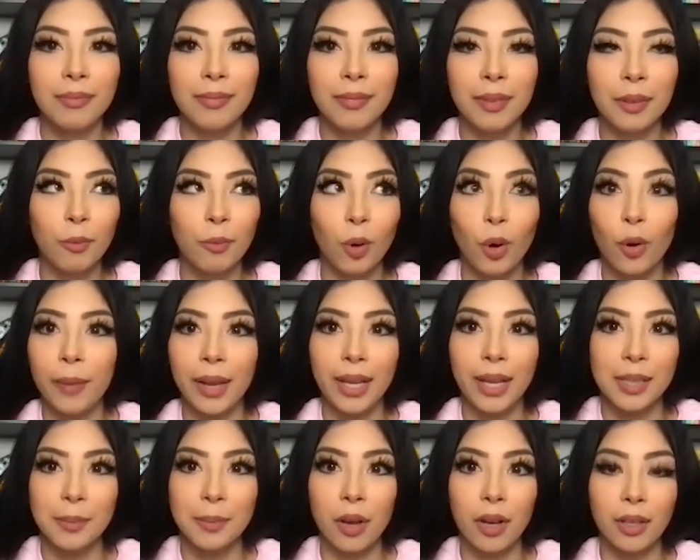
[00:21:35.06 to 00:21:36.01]

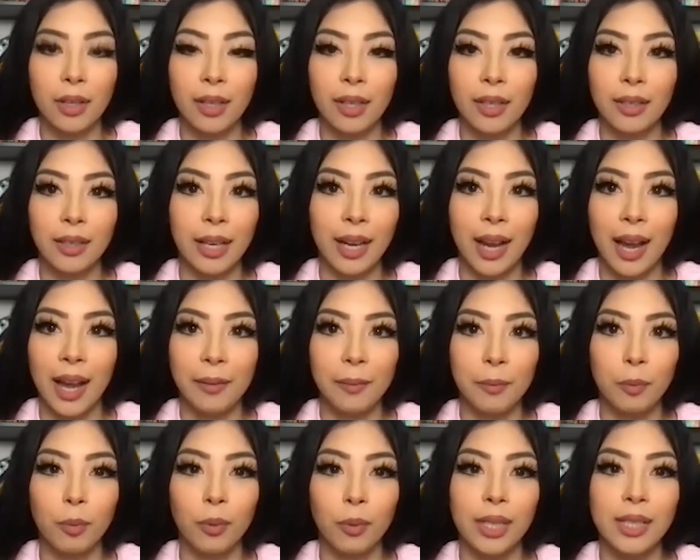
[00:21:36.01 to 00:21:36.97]
romance manga. Like,
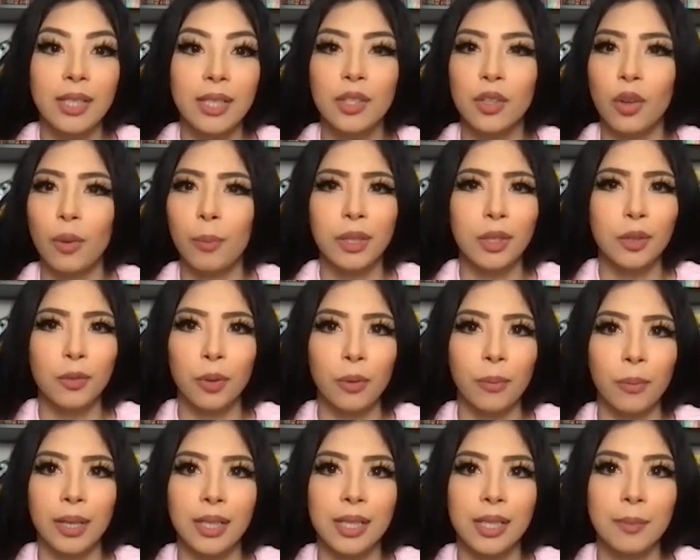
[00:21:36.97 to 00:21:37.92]
I read so much
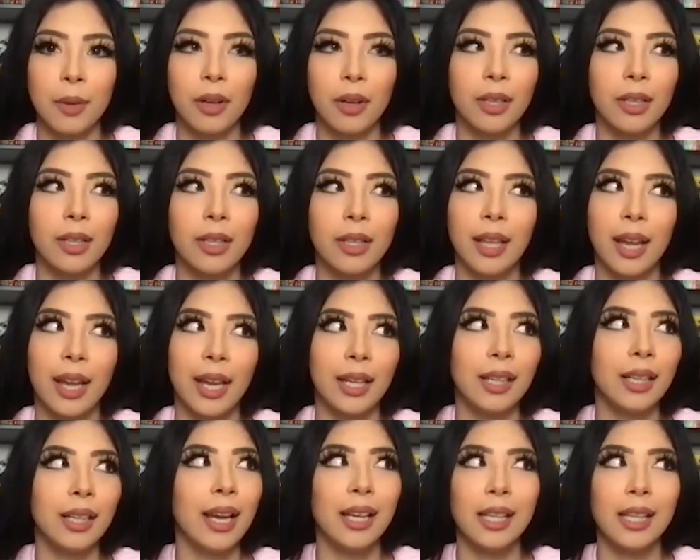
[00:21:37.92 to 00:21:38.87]
romance manga,
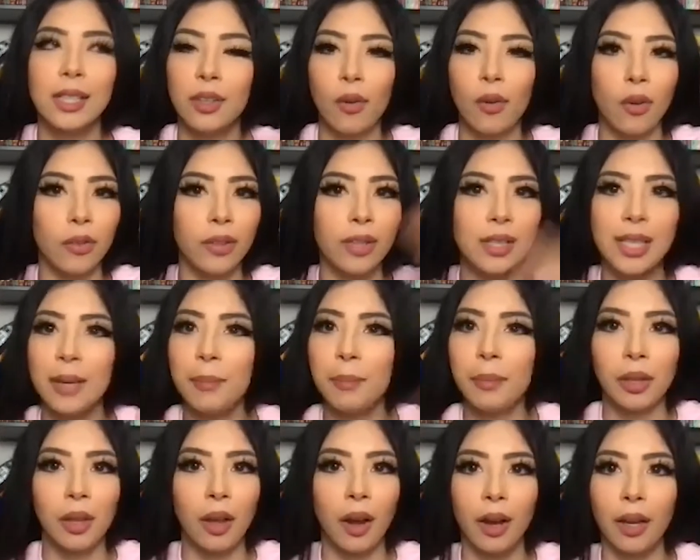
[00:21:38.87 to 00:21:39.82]
like, and it's all the same
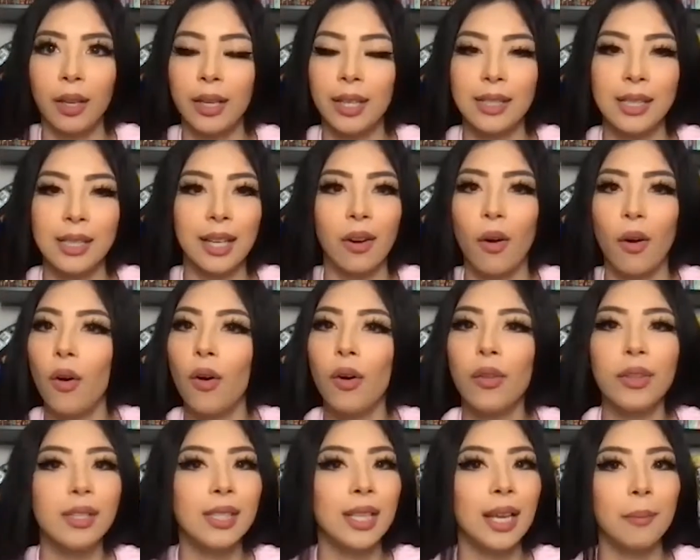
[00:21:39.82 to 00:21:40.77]
plot. It's like
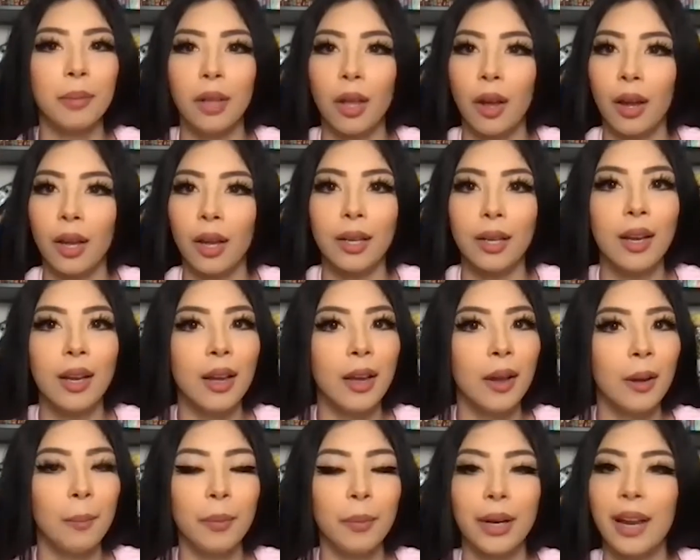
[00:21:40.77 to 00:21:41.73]
all the same plot,
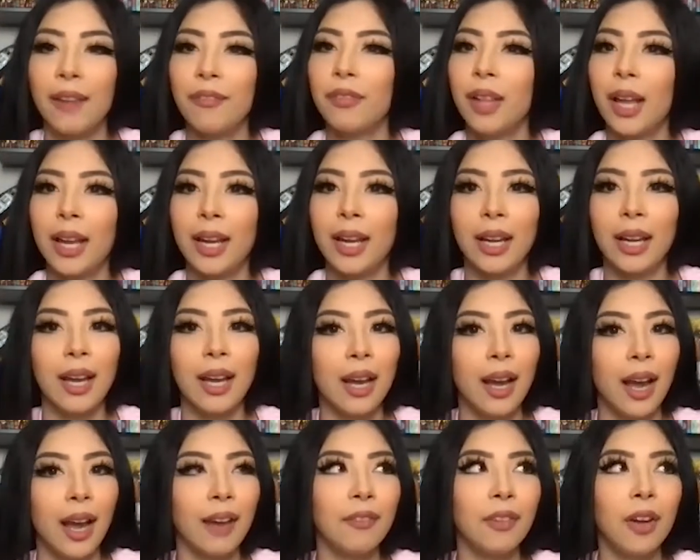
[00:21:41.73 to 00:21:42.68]
but I've
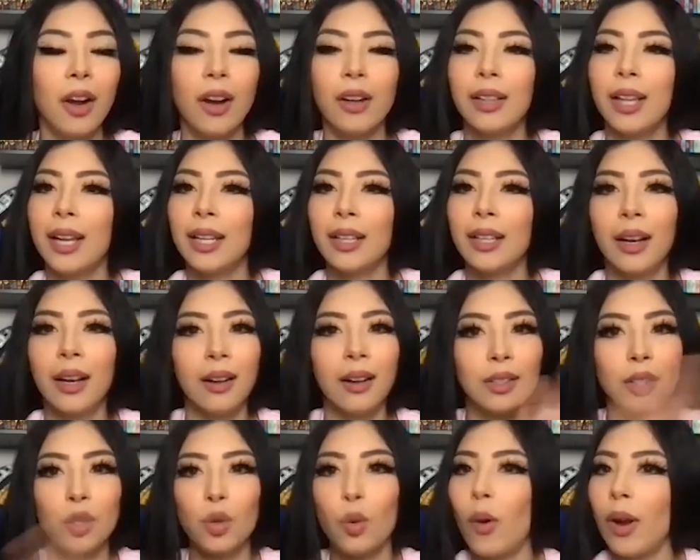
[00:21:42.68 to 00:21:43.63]
got
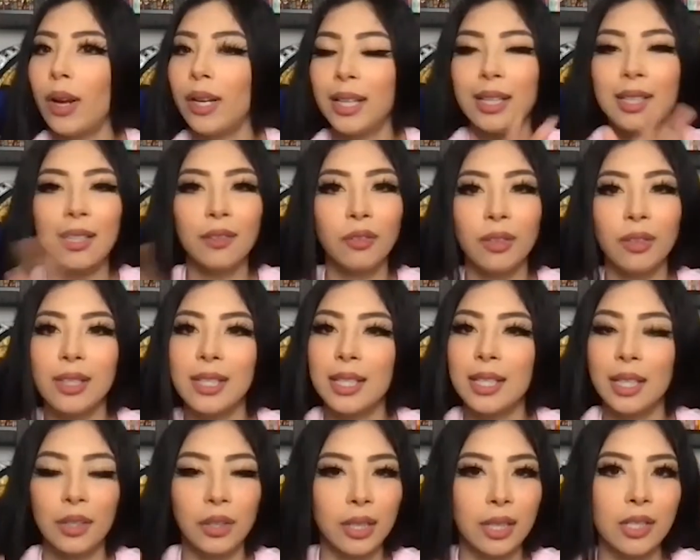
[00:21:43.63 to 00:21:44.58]
like 20 different
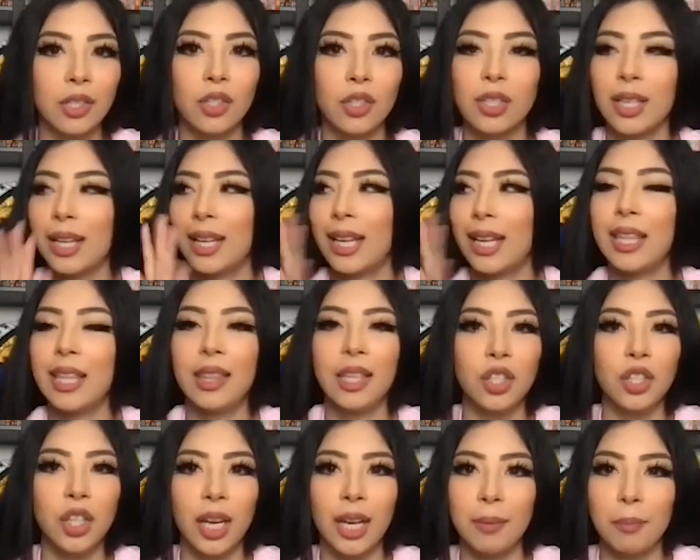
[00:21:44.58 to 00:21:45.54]
series just like in the
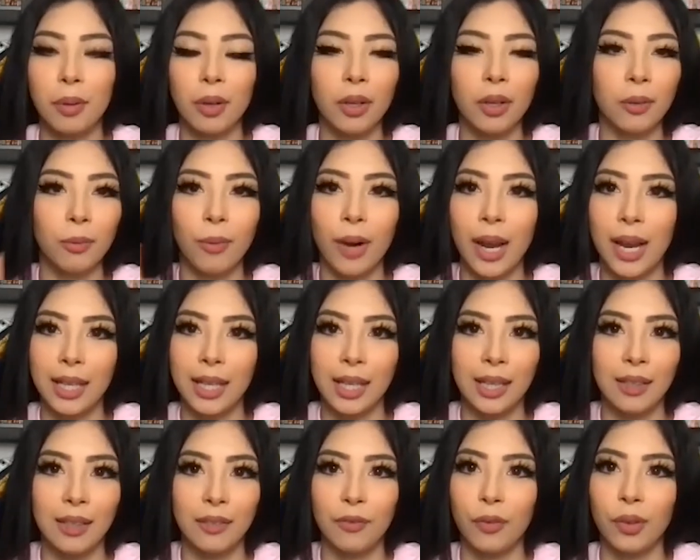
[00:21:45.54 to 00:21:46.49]
chamber
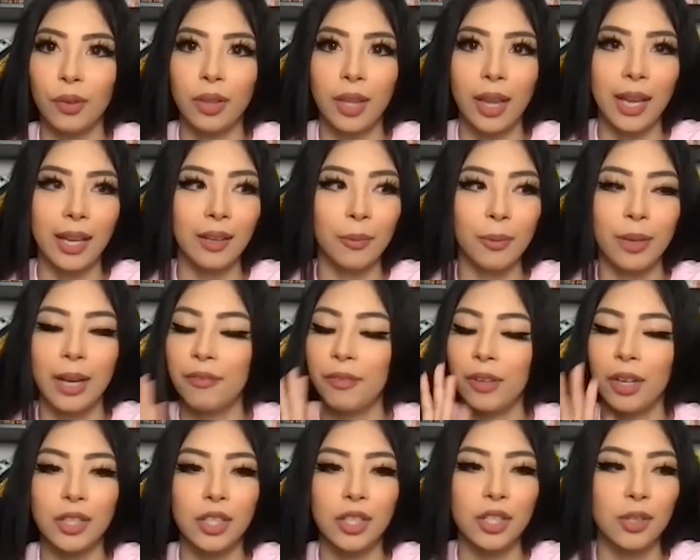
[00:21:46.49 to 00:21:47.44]
ready for like
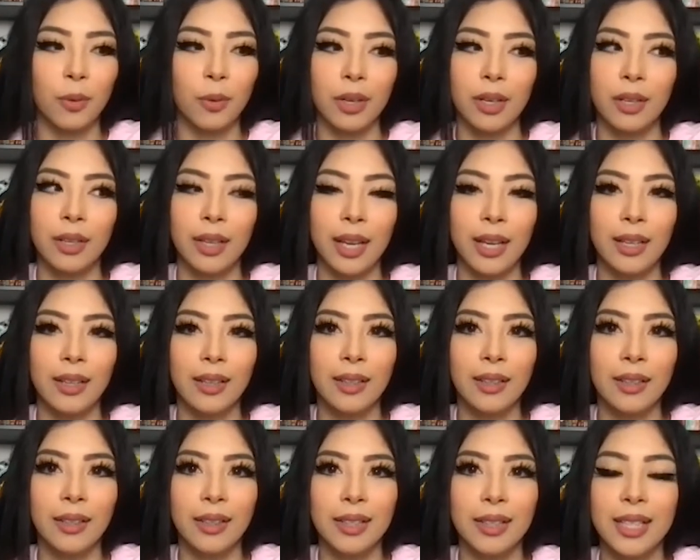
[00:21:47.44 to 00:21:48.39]
whenever I just want to like
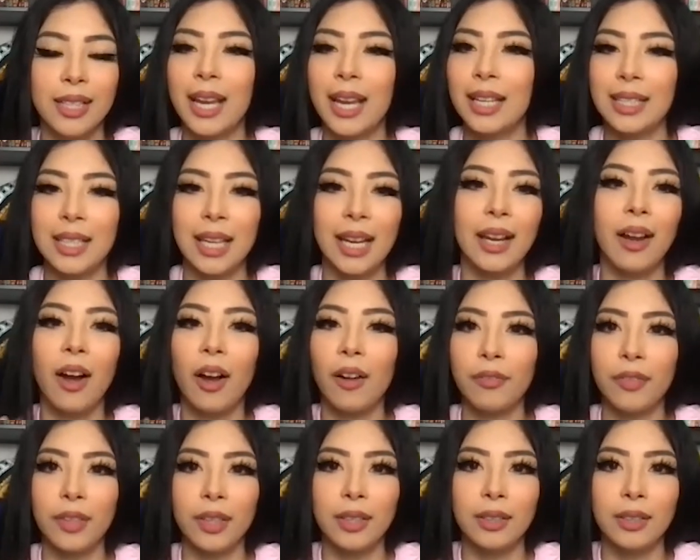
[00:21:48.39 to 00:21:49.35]
take a day
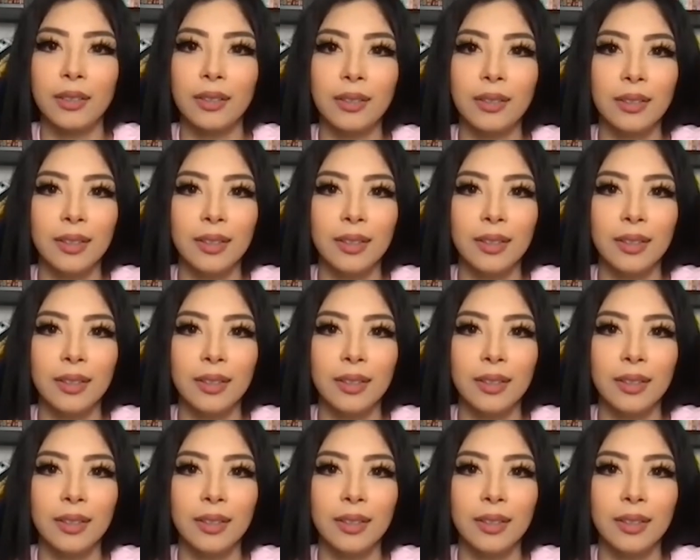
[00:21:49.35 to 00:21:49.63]
off and